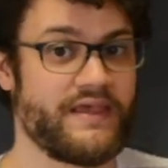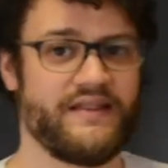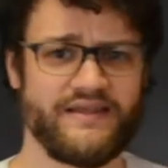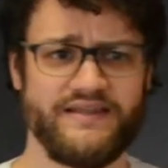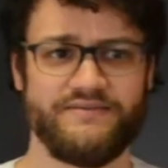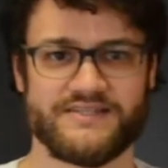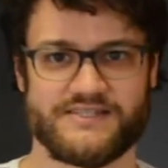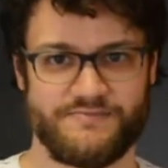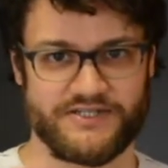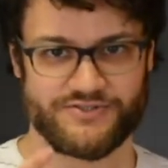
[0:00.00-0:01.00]
And then even as a
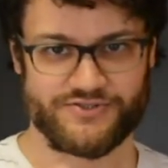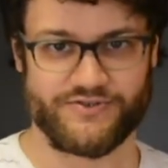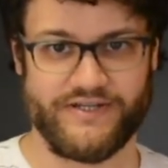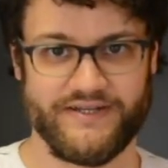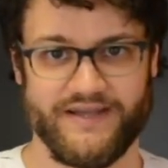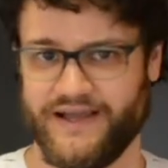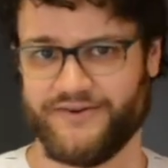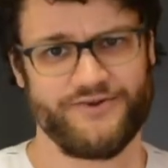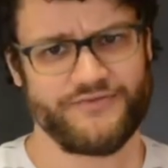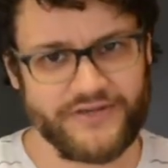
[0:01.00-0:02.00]
special treat, I
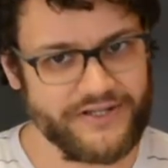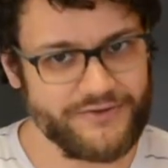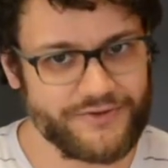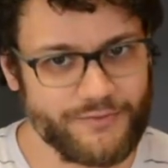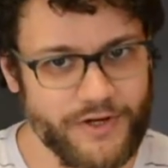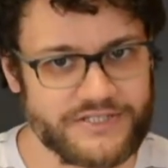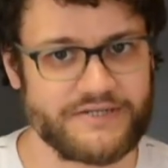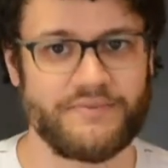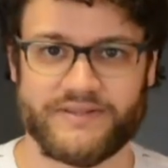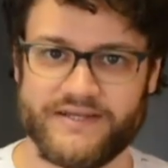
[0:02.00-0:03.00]
don't know if any youth are
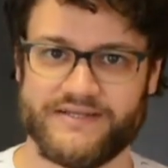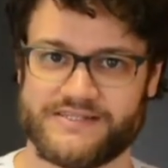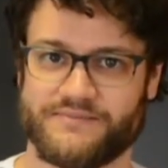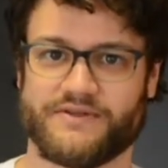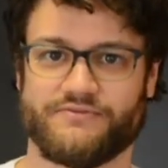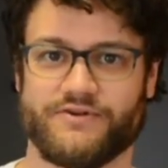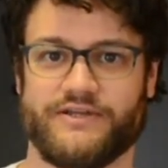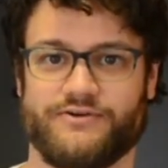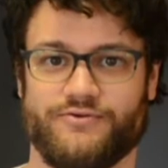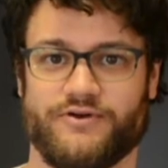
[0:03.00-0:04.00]
watching, but they did something
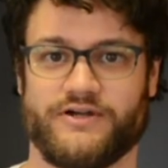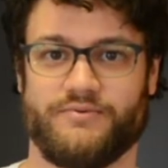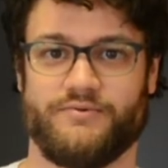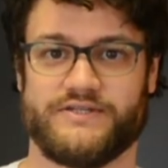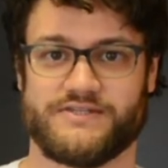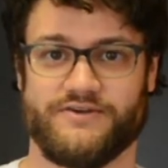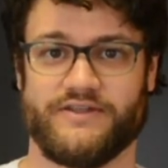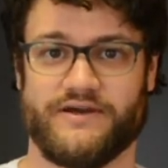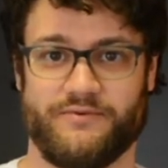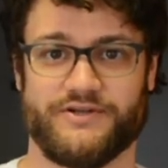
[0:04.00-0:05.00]
really cool a couple weeks ago
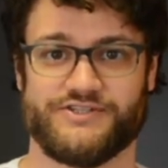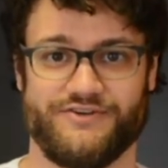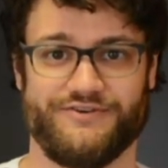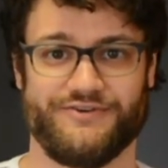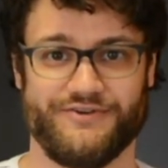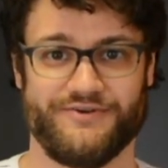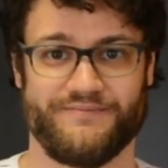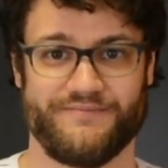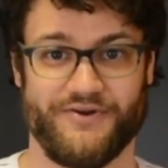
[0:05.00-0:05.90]
that I want to show you too.